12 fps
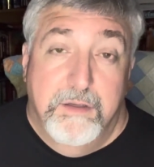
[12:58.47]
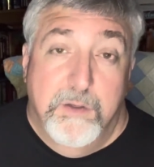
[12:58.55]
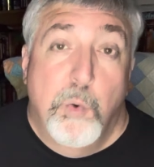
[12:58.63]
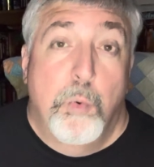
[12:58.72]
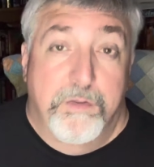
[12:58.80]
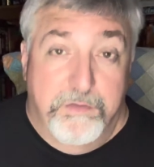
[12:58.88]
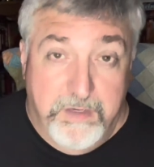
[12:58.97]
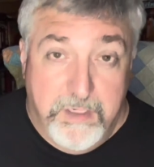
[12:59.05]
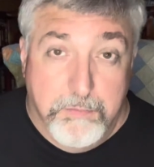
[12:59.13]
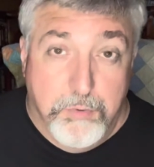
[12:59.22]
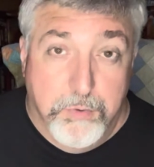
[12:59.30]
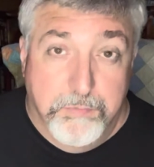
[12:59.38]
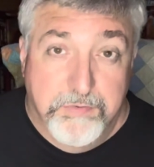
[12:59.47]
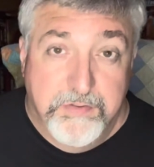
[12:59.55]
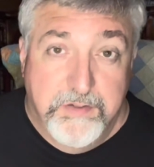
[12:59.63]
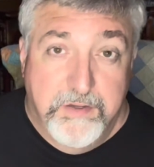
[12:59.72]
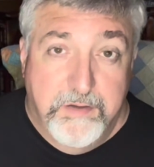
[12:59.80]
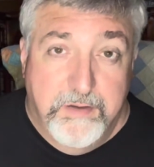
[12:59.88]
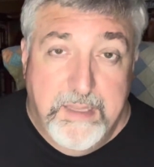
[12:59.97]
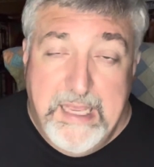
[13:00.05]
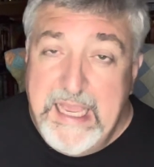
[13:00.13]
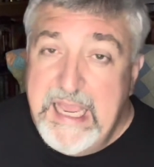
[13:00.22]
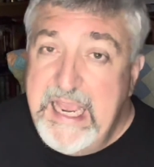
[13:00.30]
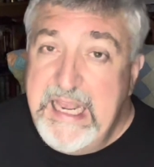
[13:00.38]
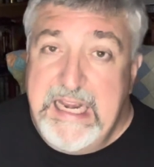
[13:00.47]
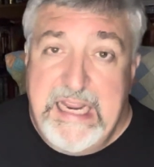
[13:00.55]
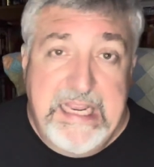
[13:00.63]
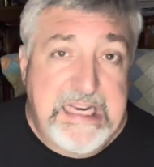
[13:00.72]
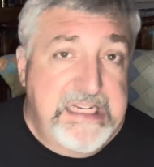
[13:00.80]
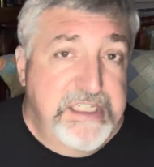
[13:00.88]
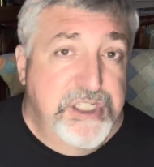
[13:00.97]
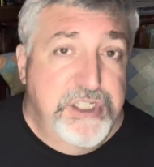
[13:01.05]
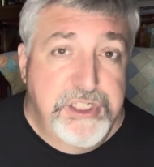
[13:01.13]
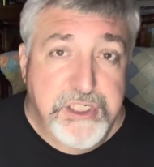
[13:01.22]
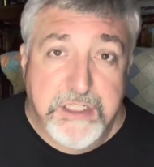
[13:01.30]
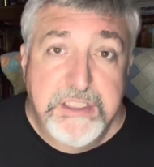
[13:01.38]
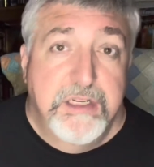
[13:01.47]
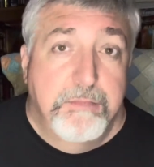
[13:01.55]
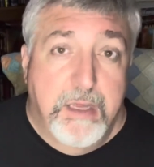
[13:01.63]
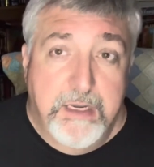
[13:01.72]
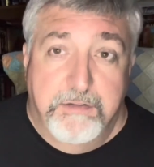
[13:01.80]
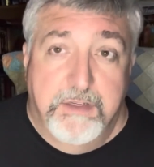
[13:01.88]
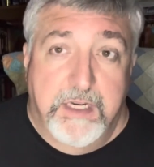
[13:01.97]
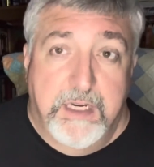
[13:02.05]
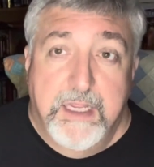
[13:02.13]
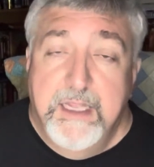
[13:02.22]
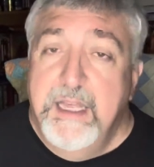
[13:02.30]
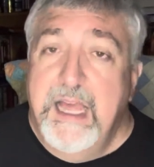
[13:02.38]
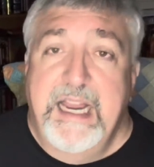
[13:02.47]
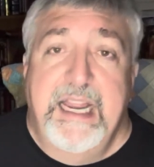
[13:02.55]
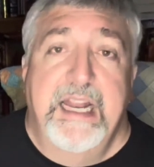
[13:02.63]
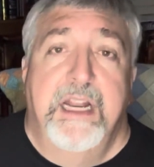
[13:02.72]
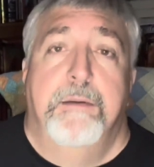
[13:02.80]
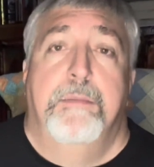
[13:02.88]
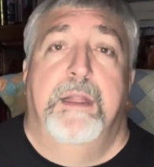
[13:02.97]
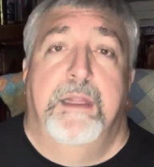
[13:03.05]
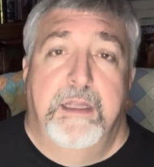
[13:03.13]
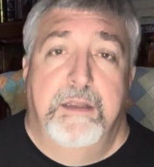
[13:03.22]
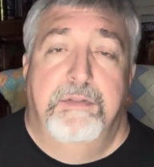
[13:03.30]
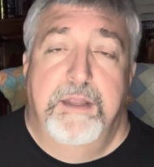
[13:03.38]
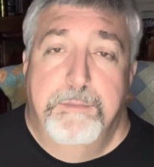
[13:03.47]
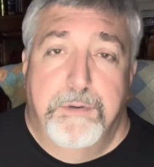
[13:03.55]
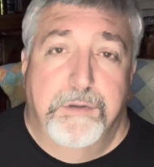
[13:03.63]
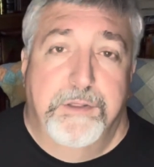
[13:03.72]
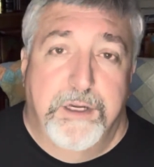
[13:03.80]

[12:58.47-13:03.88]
with xenomorphs. And it is just amazing. I cannot believe he pulled it